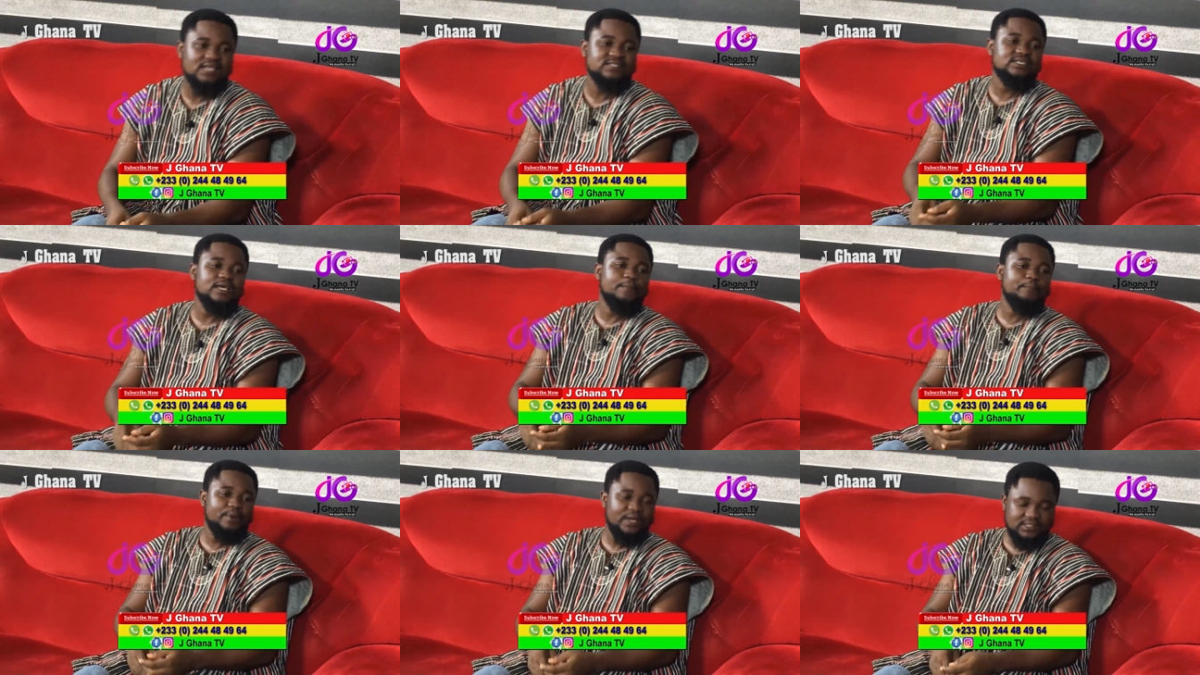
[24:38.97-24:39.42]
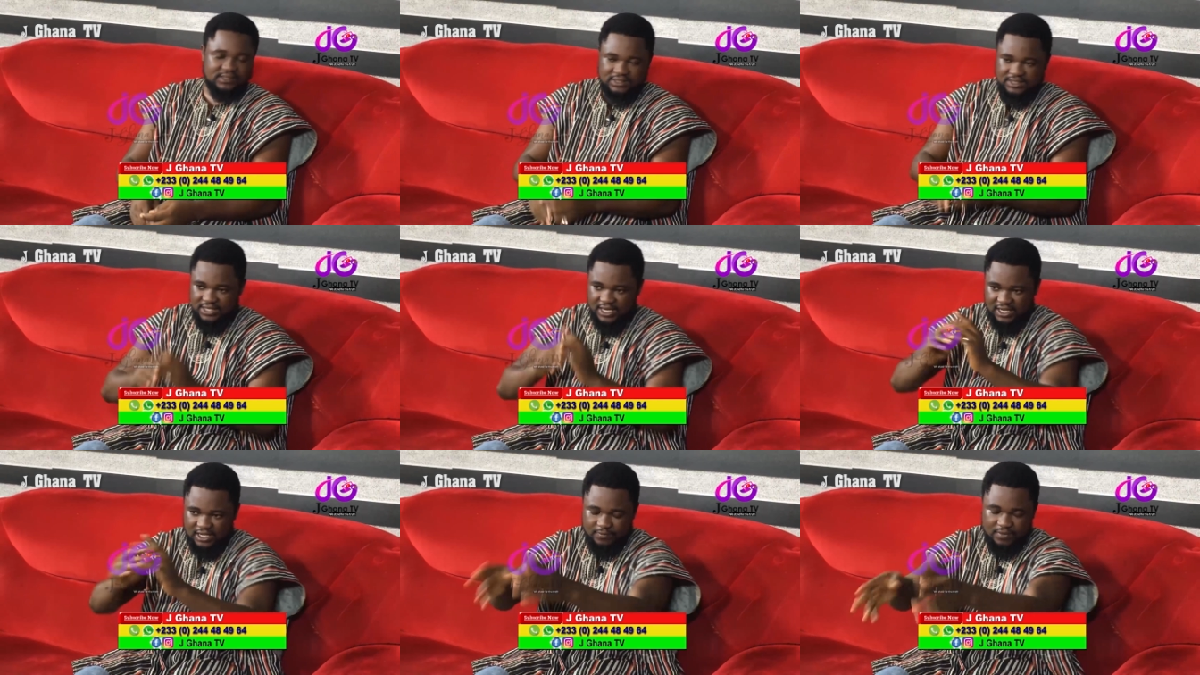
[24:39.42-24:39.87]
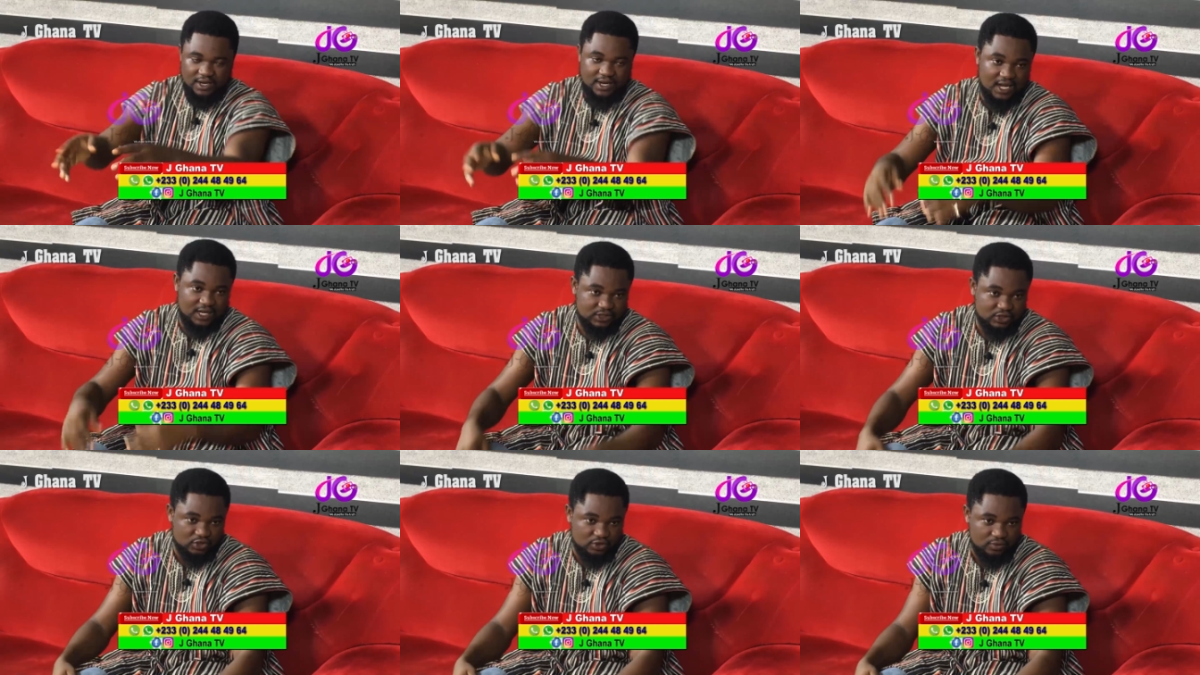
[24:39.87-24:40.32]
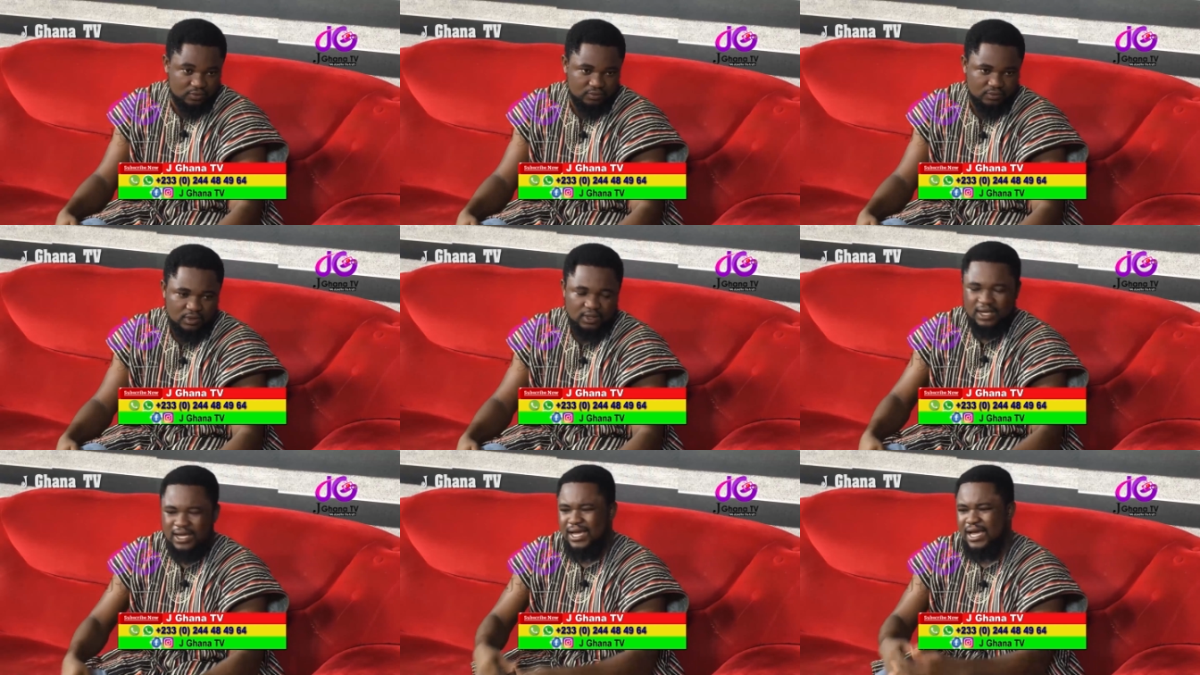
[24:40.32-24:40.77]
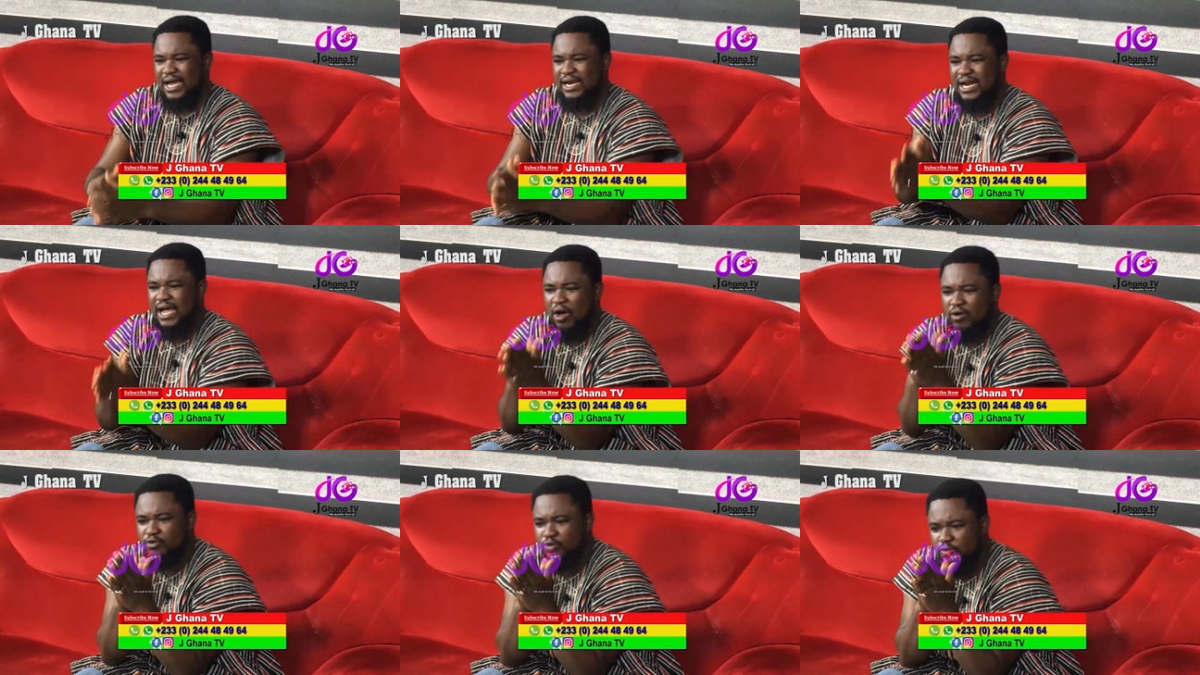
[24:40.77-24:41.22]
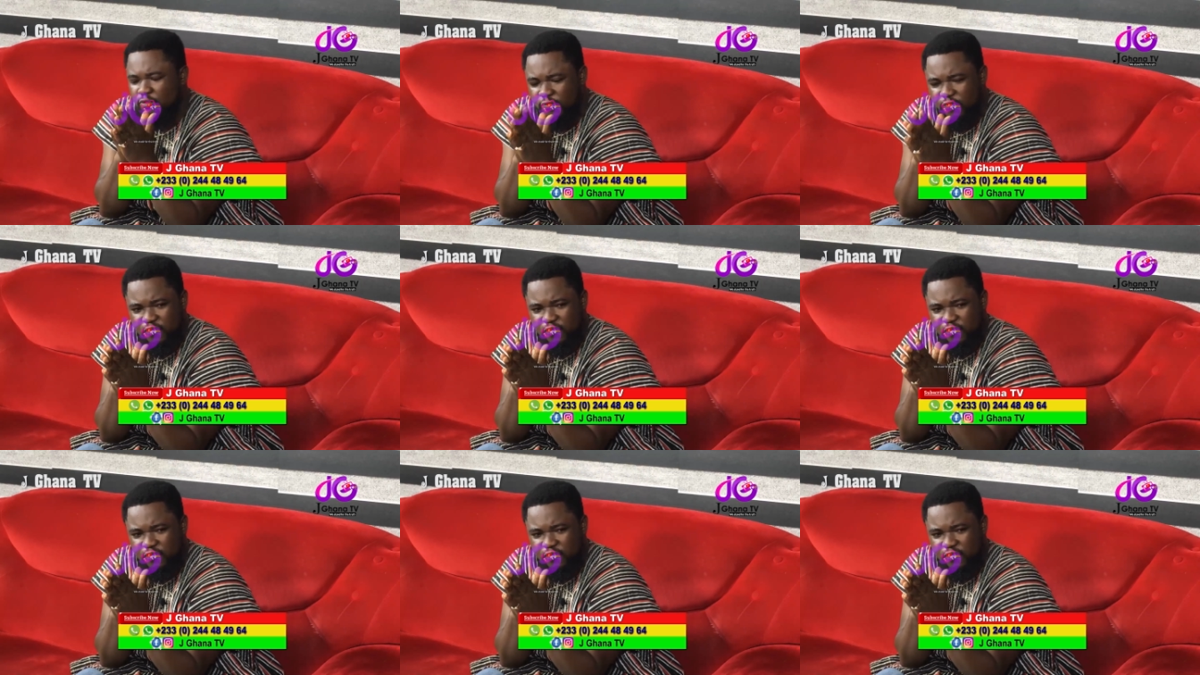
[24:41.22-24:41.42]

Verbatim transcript: as a person, I be cultural. And now you